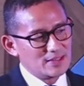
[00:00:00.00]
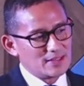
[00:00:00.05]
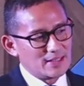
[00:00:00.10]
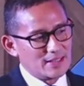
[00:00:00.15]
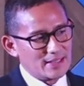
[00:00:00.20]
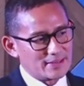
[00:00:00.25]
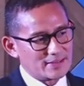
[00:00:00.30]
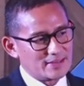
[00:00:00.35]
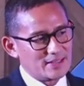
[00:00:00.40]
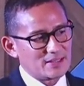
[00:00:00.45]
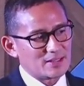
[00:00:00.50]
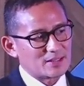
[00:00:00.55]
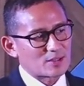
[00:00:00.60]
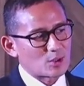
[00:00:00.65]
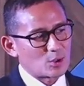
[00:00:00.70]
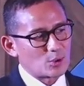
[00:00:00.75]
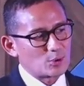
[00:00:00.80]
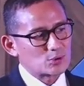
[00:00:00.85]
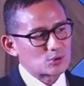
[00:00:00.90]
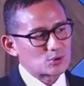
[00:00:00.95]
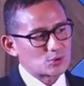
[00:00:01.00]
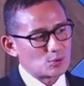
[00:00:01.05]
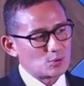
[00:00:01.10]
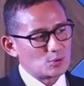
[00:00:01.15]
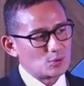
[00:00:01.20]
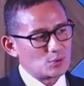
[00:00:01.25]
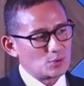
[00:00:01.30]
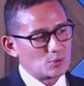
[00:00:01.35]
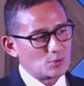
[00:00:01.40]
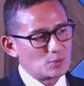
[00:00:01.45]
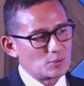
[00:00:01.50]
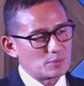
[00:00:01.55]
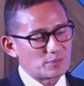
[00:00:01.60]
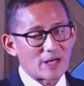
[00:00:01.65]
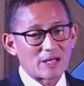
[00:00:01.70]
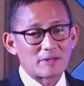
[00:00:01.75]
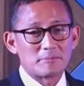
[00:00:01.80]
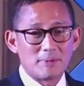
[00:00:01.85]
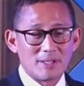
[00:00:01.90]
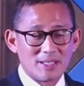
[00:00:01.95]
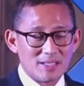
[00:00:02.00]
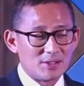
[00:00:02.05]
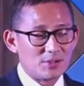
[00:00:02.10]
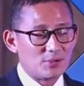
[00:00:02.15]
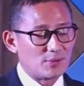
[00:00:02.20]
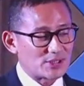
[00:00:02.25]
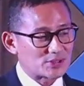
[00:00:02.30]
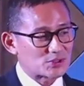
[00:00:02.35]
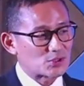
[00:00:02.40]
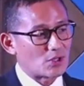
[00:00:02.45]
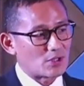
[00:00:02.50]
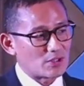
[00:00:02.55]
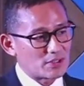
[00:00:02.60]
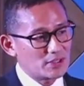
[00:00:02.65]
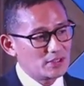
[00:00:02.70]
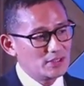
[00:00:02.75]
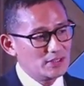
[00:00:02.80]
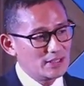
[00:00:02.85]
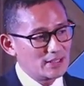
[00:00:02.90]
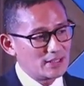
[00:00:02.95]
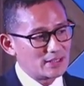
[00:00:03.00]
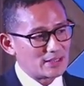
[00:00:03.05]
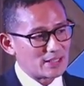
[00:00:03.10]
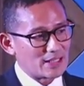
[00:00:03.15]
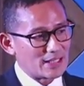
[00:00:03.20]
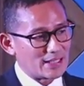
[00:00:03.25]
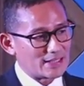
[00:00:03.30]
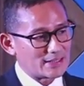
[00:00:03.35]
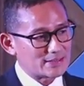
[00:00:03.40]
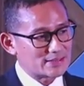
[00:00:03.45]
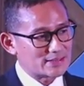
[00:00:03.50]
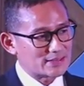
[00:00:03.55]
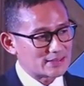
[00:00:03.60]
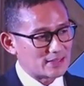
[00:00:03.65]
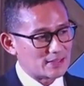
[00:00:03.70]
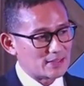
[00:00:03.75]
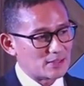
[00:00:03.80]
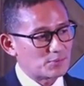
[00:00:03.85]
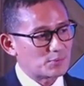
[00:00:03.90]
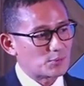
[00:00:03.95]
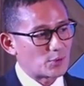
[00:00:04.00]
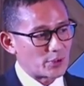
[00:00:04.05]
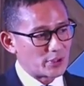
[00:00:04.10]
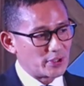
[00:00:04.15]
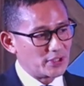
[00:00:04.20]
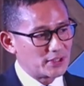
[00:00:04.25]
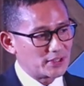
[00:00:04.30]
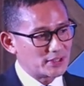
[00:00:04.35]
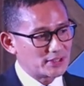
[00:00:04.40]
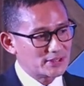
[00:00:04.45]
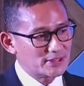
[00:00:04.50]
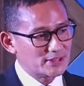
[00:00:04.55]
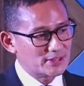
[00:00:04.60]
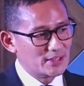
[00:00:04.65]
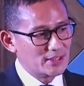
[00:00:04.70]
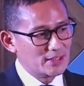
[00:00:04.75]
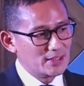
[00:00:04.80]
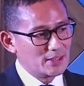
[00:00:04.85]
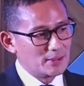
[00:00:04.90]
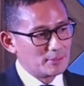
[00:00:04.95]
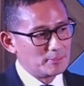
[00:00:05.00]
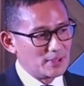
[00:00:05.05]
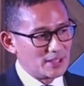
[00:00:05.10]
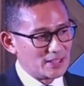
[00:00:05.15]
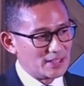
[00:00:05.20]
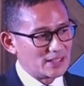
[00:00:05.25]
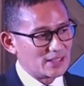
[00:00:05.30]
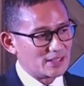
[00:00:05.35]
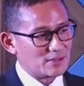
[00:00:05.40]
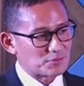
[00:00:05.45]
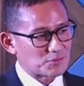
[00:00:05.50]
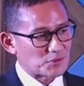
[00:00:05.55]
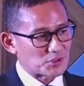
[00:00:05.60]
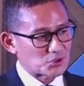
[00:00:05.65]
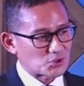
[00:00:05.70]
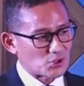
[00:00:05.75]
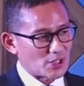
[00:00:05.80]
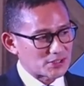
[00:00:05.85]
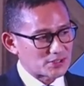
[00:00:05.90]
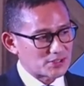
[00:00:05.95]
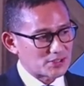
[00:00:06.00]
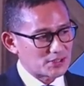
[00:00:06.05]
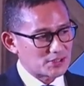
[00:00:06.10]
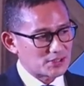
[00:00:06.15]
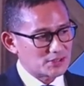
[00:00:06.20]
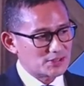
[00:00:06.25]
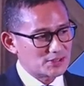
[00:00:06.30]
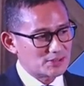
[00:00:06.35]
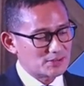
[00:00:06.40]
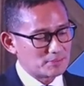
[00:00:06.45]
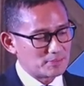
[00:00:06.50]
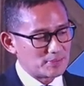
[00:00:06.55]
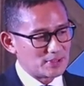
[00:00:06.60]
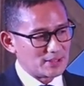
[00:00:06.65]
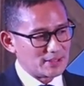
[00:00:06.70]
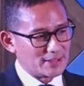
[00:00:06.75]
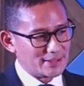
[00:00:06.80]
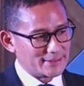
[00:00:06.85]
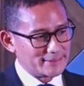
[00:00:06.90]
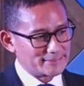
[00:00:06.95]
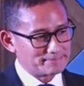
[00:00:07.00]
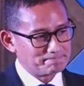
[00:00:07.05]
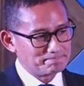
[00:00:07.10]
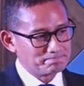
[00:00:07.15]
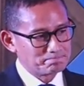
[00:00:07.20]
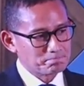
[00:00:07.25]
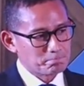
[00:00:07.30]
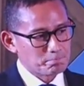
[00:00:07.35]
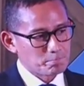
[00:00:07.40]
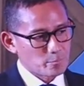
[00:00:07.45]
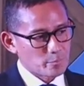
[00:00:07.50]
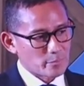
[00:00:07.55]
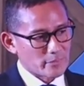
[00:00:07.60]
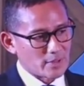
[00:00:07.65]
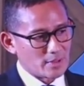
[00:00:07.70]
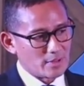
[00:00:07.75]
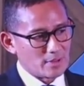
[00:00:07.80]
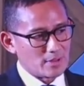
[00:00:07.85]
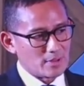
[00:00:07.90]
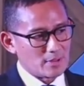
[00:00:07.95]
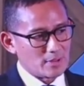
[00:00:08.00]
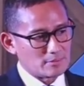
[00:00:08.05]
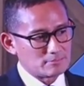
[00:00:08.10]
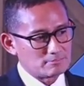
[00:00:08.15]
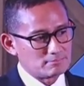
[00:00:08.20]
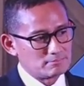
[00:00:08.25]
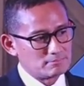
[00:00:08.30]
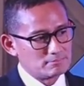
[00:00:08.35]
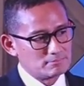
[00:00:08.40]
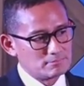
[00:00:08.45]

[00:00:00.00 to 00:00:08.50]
I think, close to 5 billion US dollar in the last uh, four years, building infrastructures, building um,